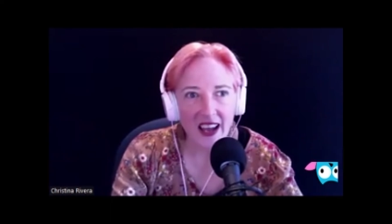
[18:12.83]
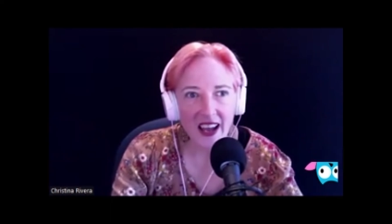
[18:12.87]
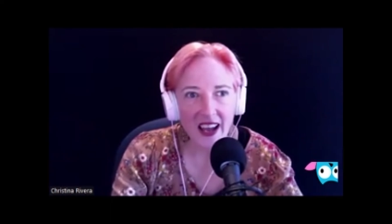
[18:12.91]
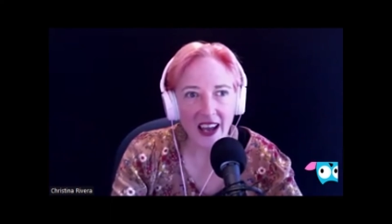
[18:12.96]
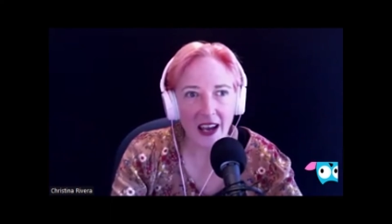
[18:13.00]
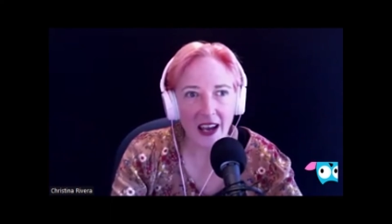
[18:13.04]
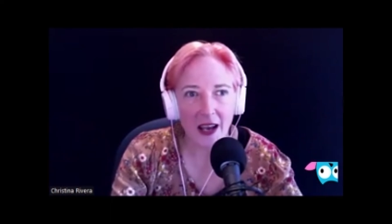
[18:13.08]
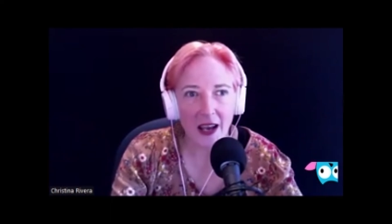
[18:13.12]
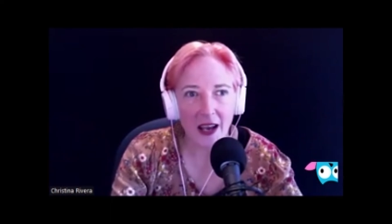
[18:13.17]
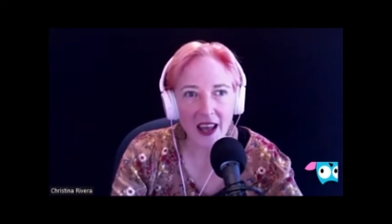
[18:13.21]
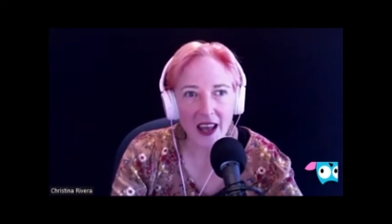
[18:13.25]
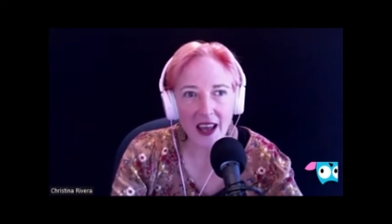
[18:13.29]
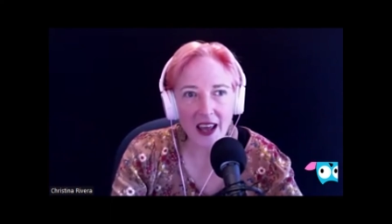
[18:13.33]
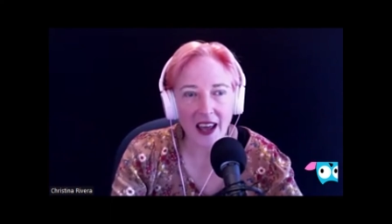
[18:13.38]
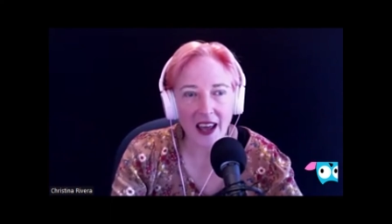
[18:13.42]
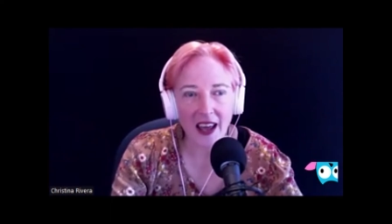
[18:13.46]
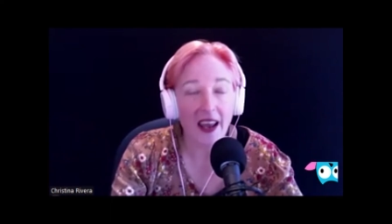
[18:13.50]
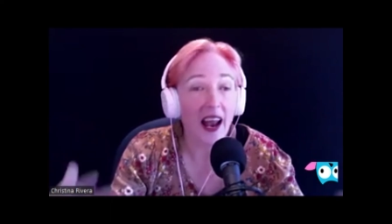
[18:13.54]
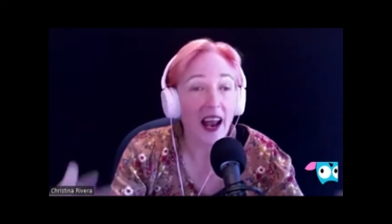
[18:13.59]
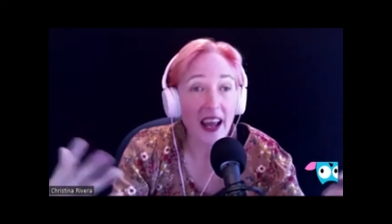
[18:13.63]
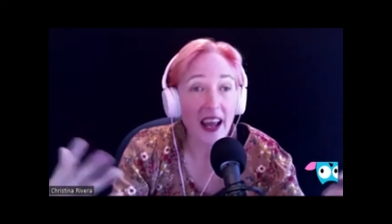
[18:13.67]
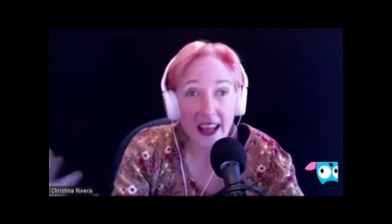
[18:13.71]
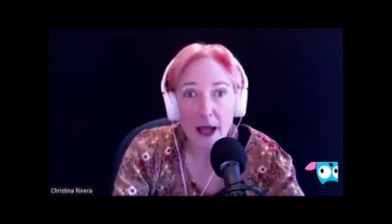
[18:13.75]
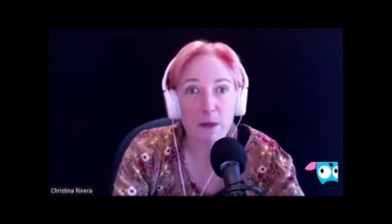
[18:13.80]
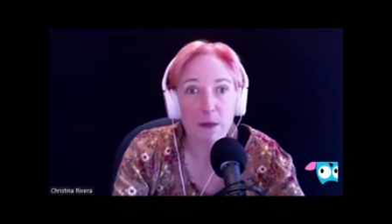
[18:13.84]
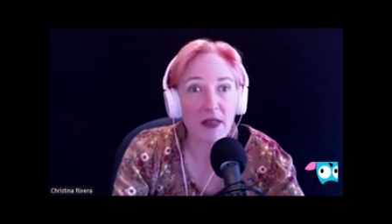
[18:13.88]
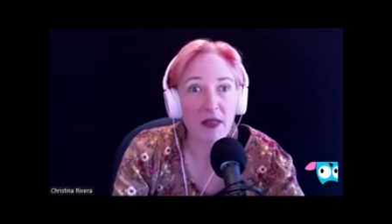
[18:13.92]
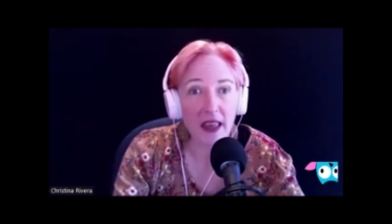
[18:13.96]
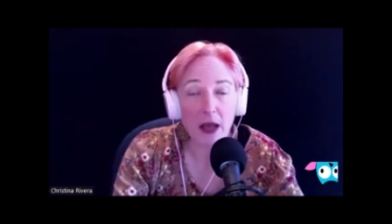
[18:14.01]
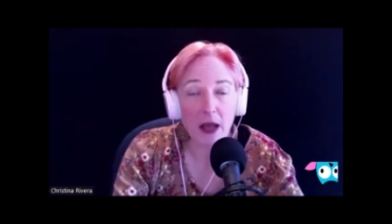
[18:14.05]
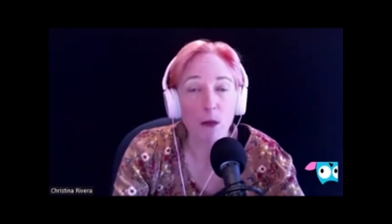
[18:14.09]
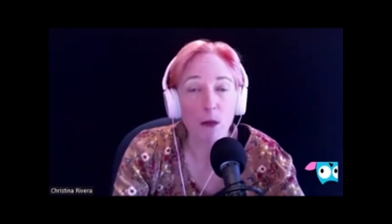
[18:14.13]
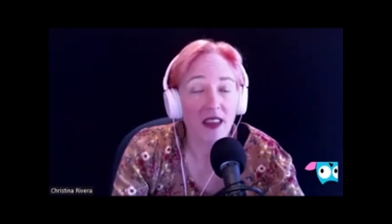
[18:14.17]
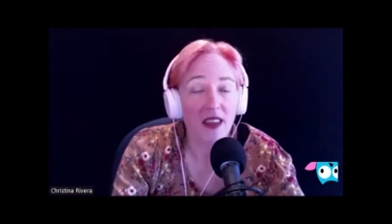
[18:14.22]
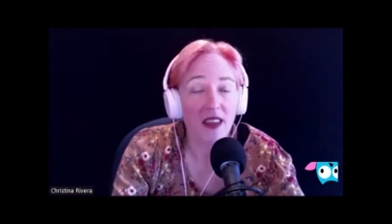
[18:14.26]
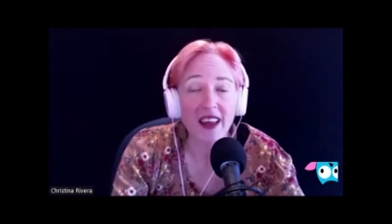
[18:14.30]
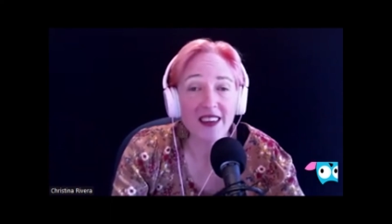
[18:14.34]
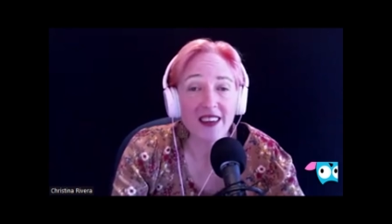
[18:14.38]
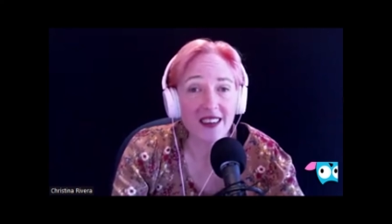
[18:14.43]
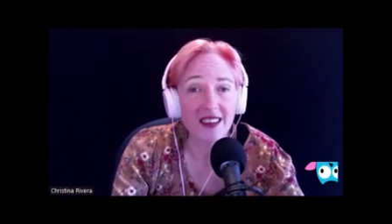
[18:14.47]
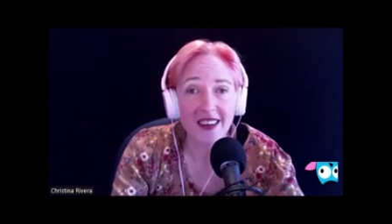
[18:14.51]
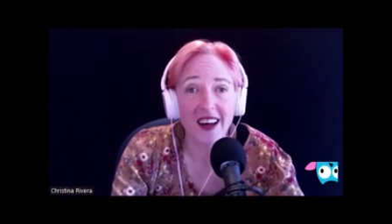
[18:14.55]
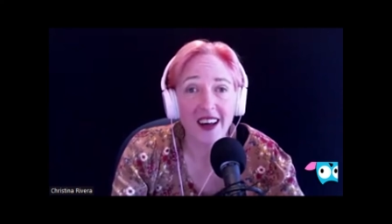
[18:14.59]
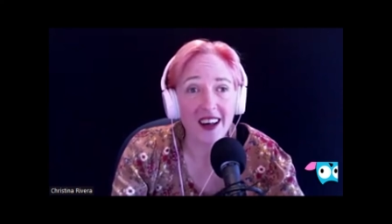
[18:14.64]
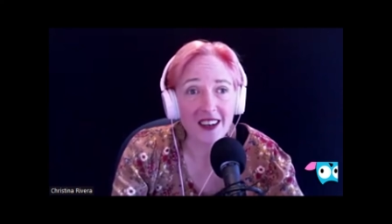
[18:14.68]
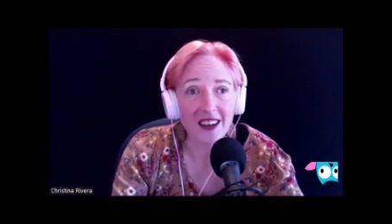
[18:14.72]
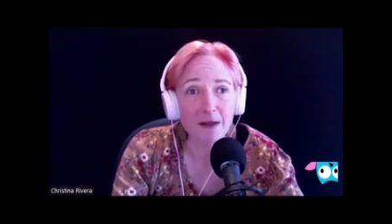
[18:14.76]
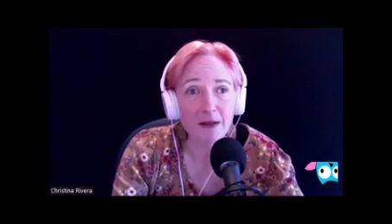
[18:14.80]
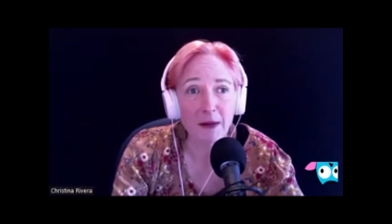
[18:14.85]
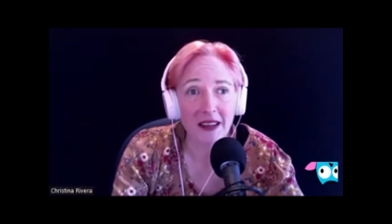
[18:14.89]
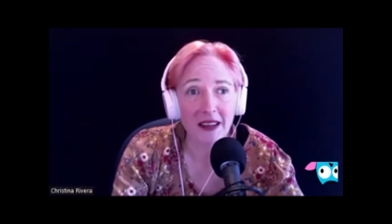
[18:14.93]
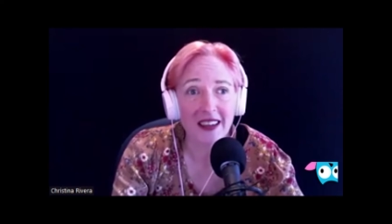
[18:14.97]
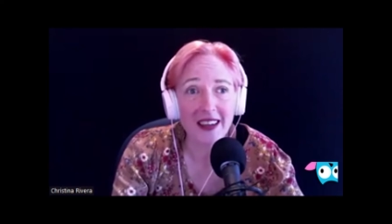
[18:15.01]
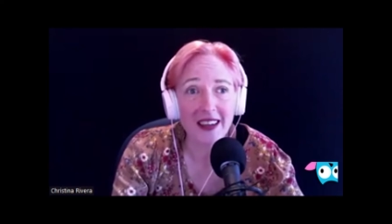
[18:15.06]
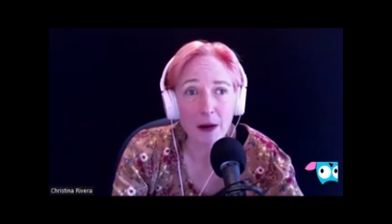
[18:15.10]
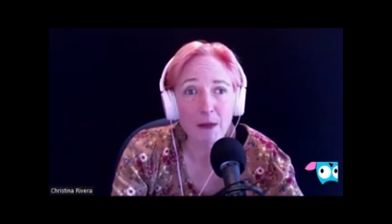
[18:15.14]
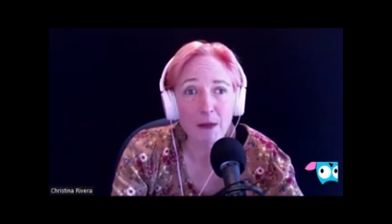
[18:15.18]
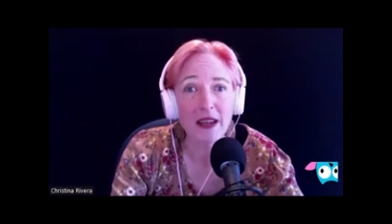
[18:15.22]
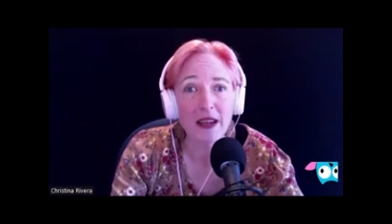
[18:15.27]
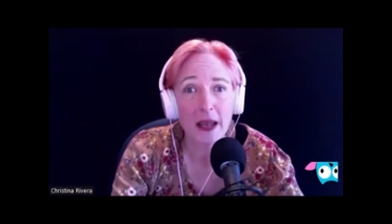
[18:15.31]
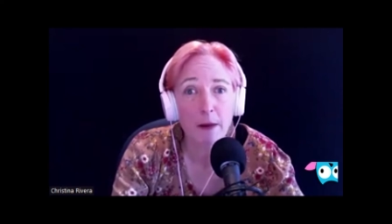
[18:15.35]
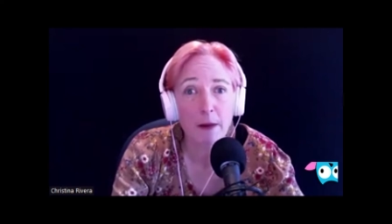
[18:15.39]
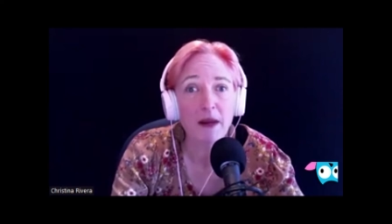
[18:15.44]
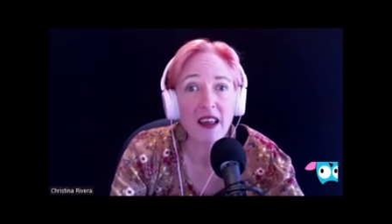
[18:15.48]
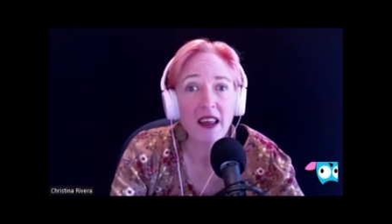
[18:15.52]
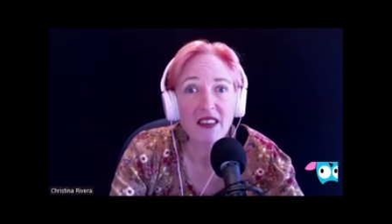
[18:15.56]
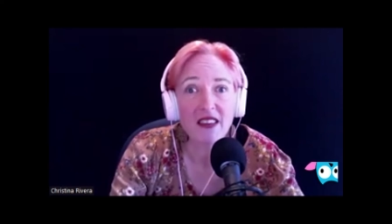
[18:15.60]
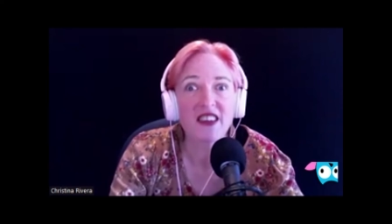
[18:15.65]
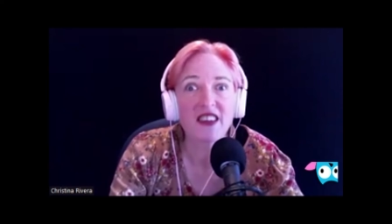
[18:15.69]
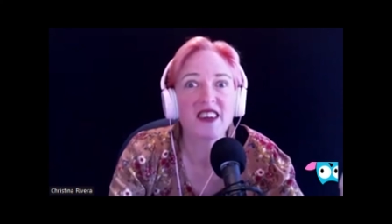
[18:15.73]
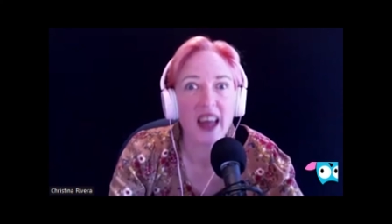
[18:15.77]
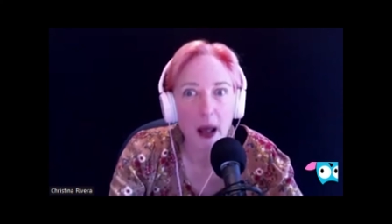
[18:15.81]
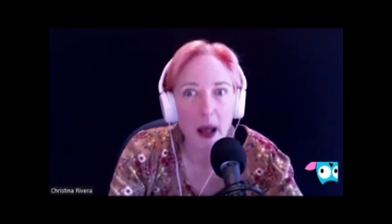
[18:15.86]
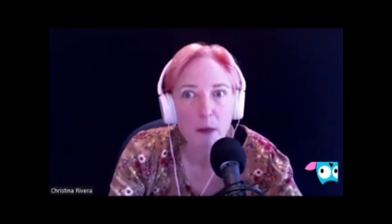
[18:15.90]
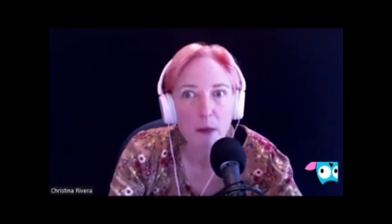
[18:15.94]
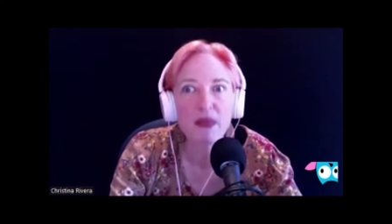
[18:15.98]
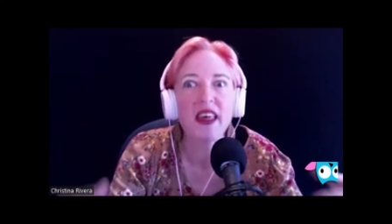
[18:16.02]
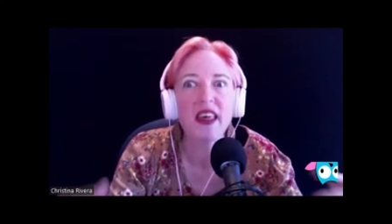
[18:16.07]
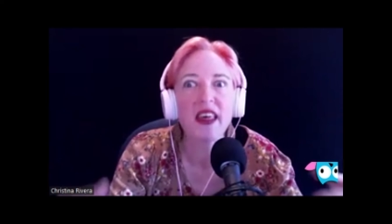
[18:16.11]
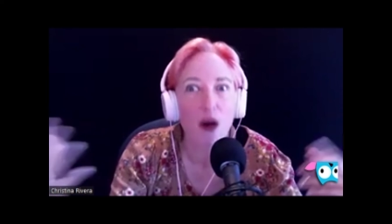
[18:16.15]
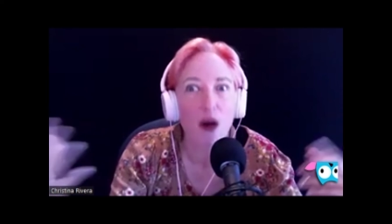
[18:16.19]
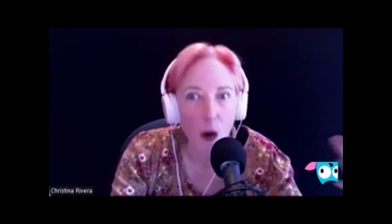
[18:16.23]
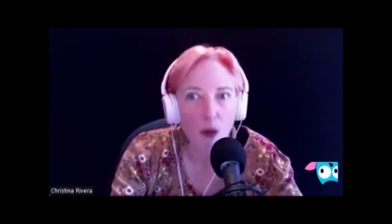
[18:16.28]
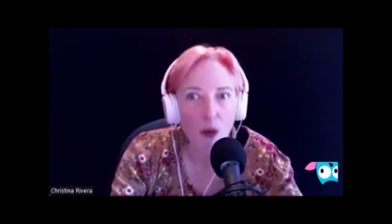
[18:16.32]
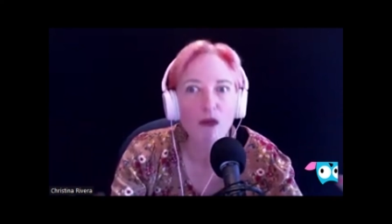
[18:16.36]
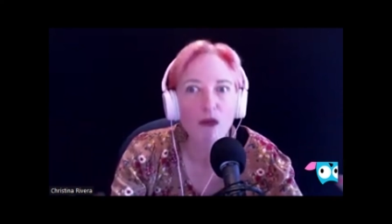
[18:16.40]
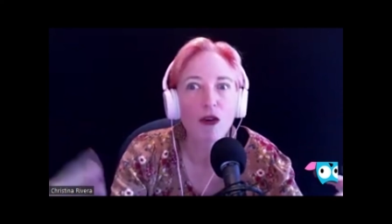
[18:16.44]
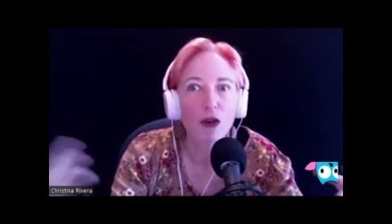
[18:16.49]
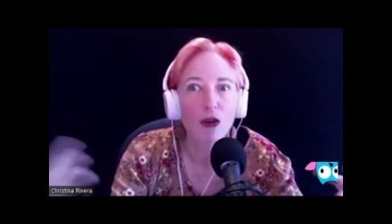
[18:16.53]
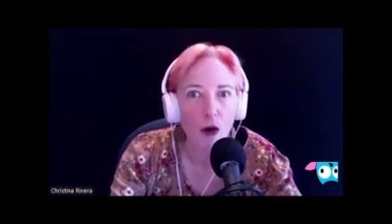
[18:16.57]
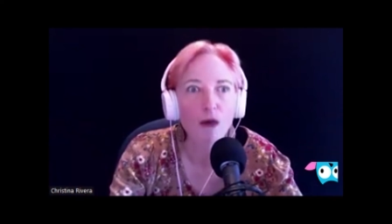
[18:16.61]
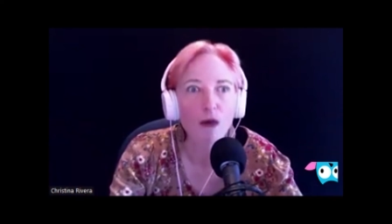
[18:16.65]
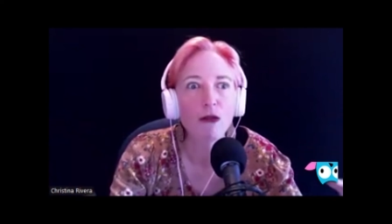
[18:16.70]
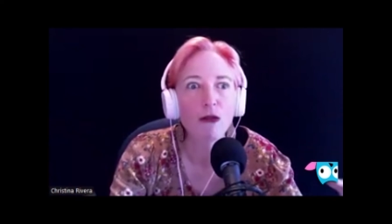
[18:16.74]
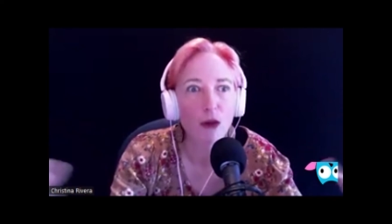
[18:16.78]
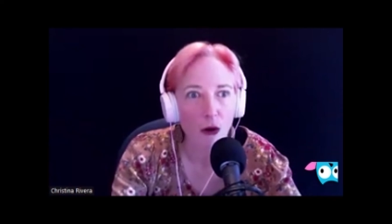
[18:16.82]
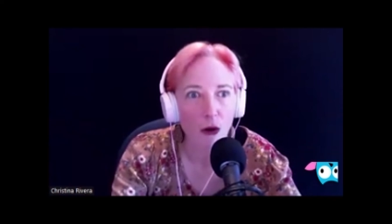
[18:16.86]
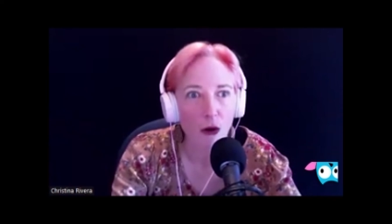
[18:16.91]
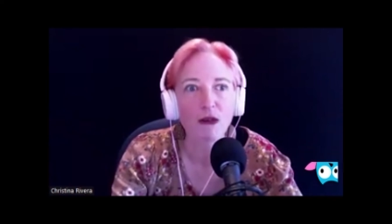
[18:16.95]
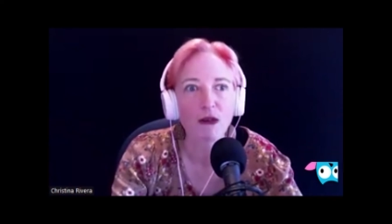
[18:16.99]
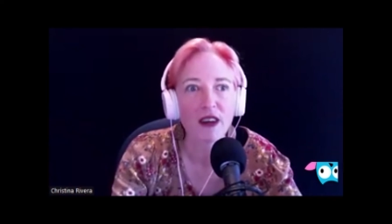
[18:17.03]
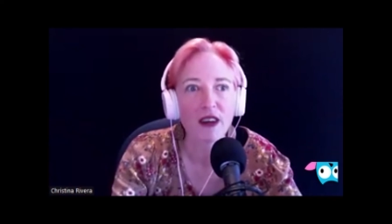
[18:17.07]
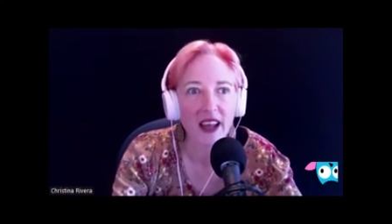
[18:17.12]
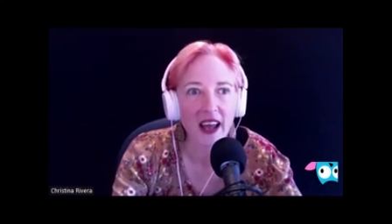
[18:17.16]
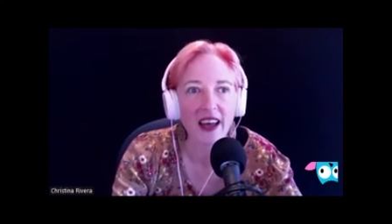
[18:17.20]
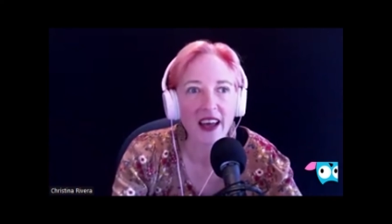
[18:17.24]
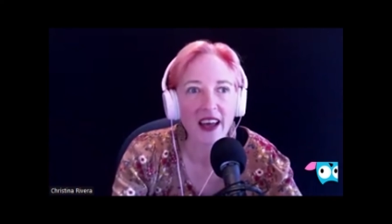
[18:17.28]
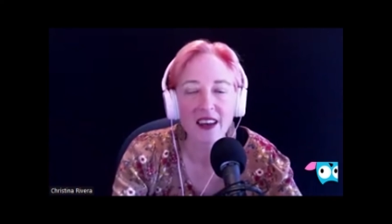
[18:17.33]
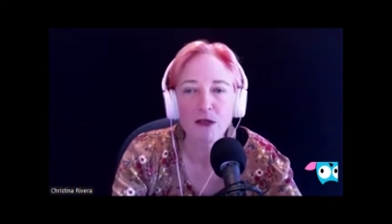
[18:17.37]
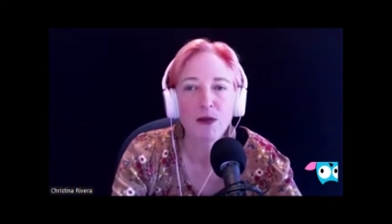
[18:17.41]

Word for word: And yeah. and I keep thinking, well, that's nuts because then we keep getting the same thing over and over and over again.